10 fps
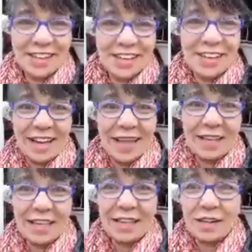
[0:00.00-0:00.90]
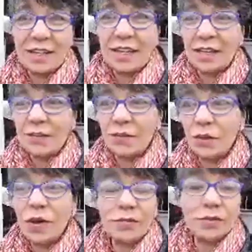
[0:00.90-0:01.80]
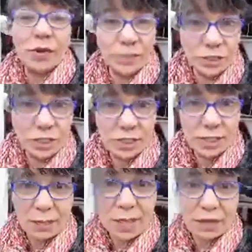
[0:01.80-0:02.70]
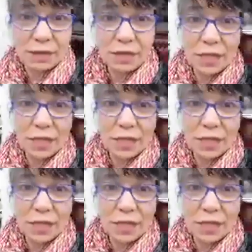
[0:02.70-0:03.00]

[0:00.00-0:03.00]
If you have questions about